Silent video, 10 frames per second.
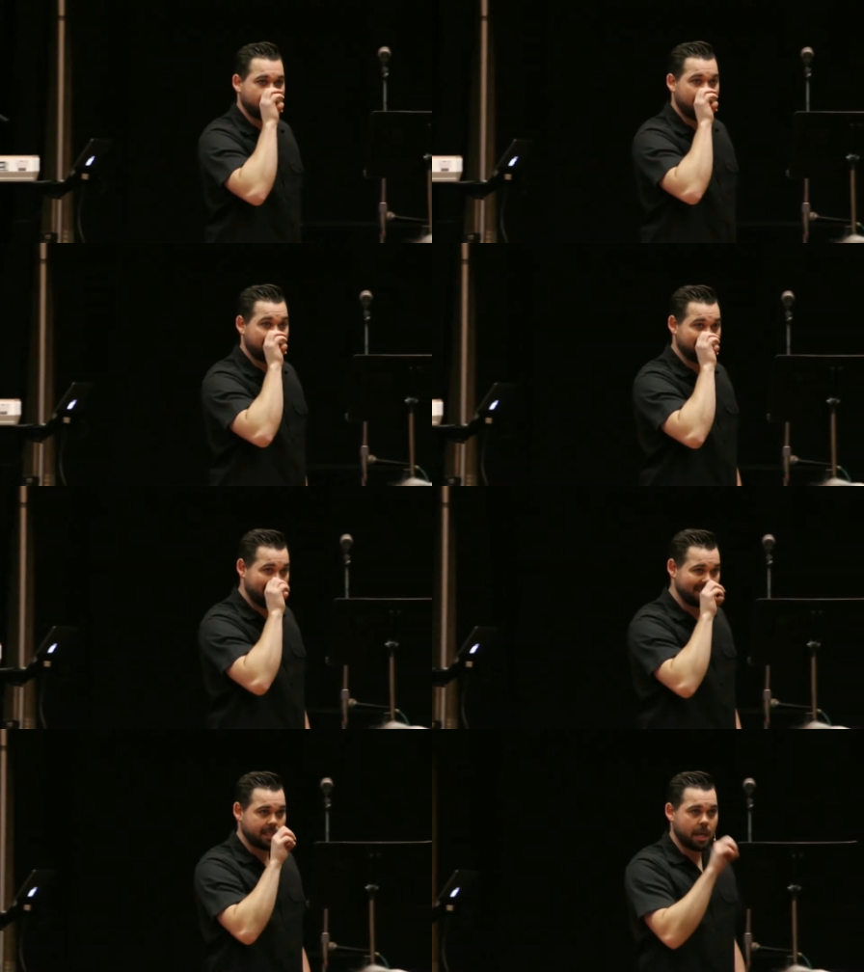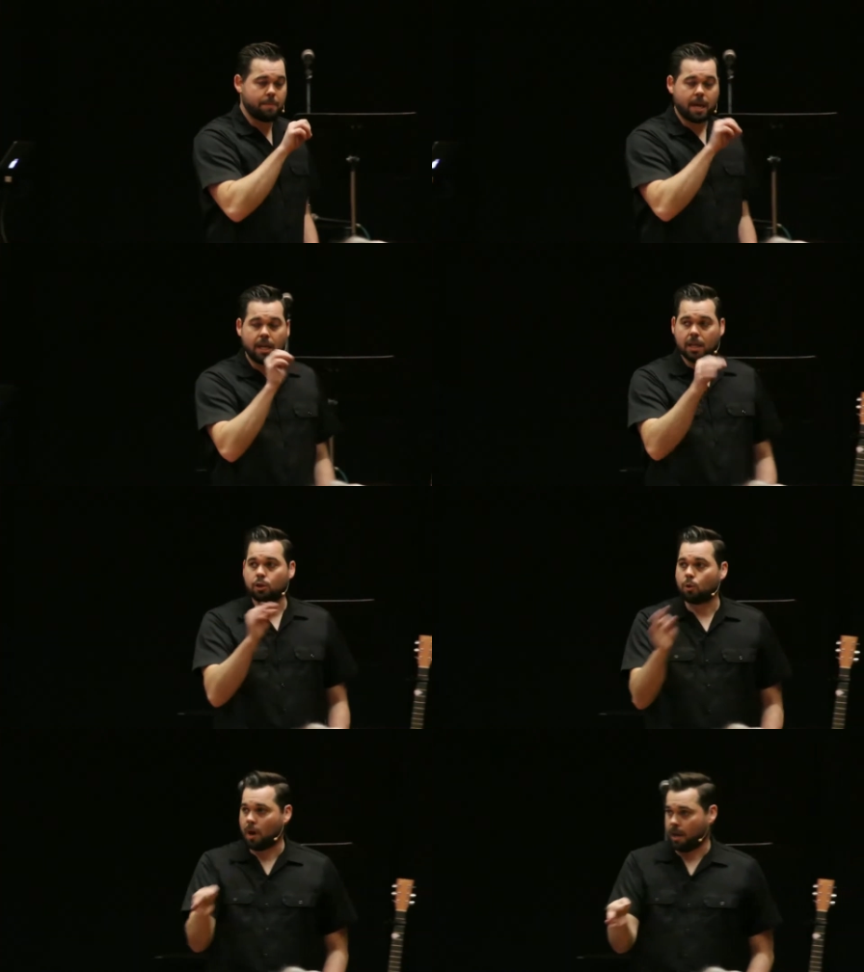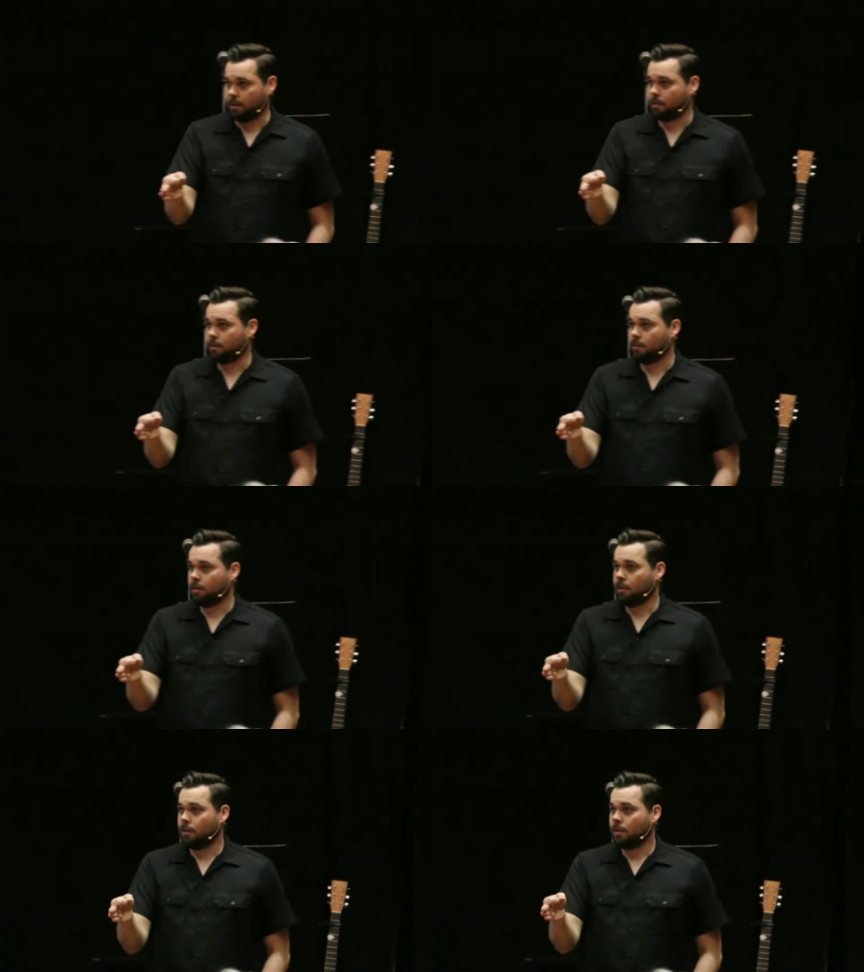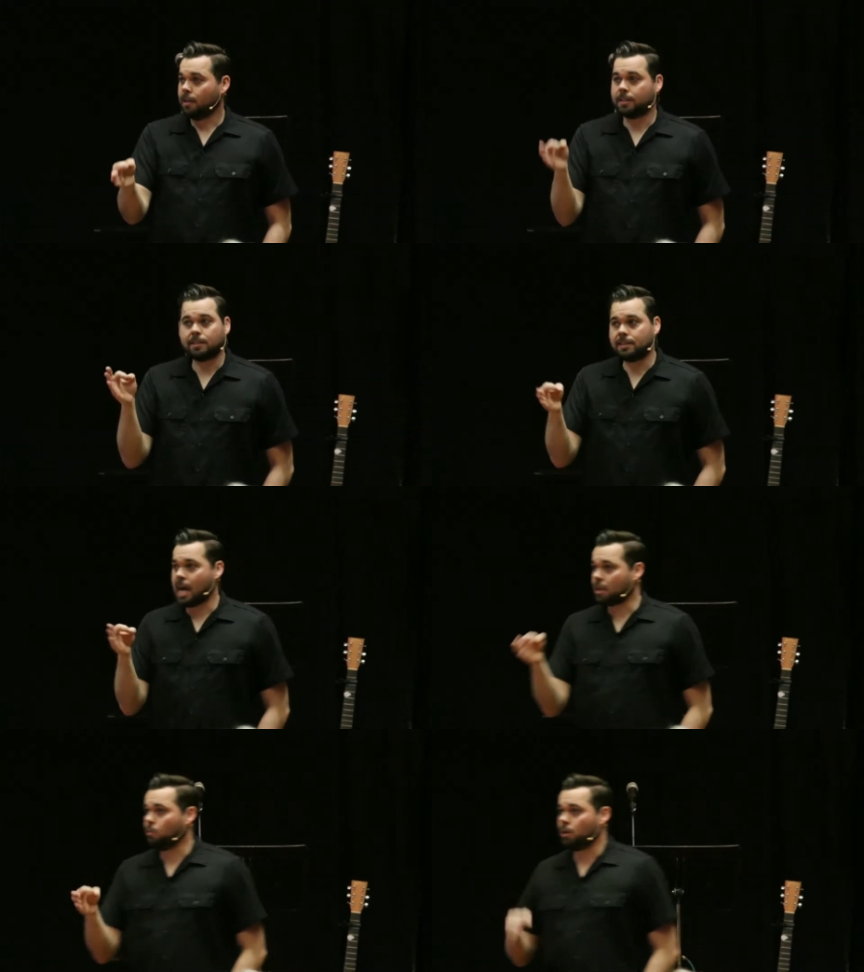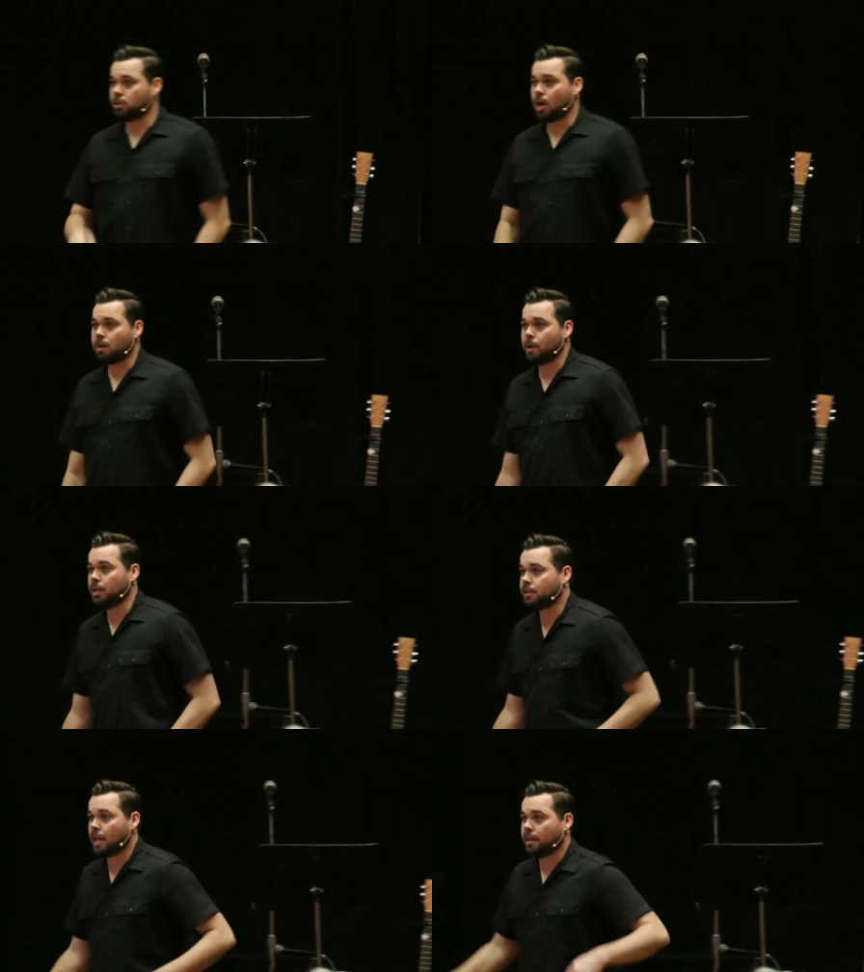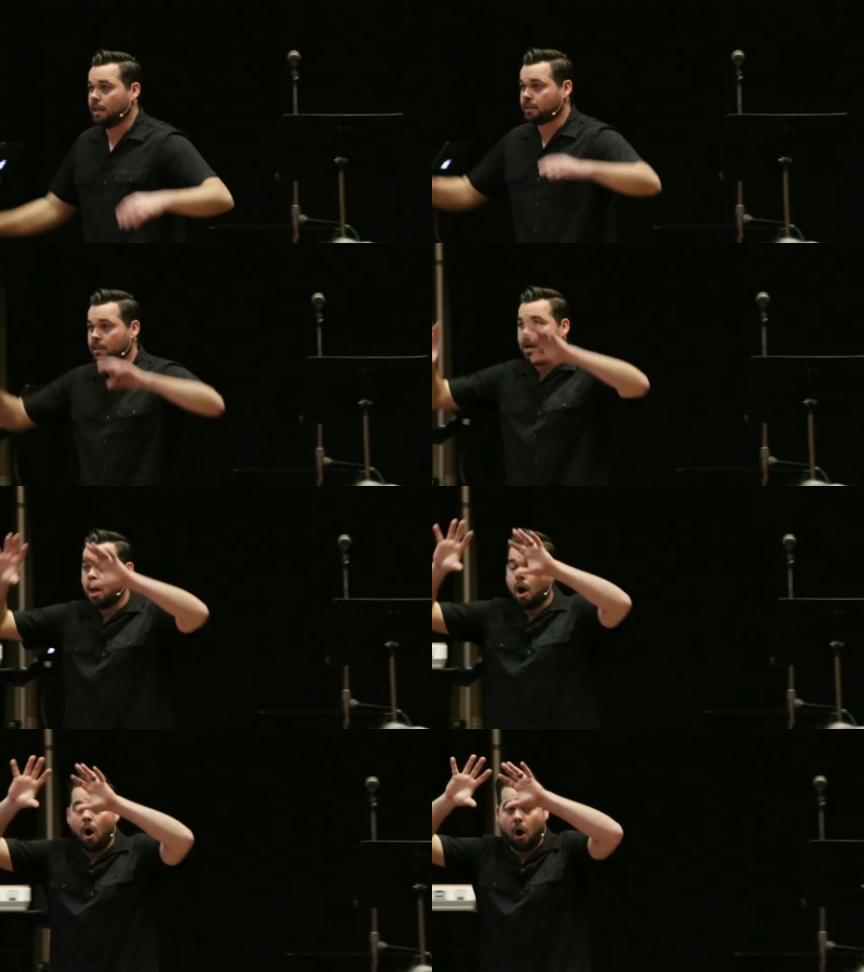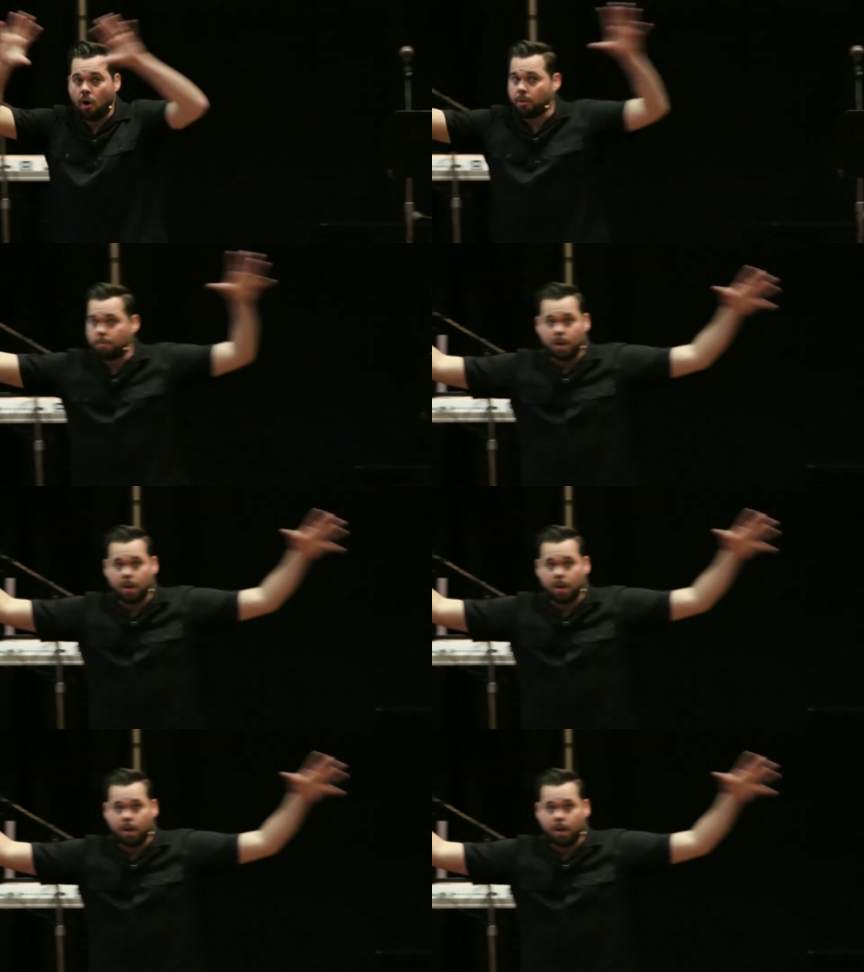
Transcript: of God are yes and amen in Christ, that's exactly what we're talking about. He's saying, listen, all the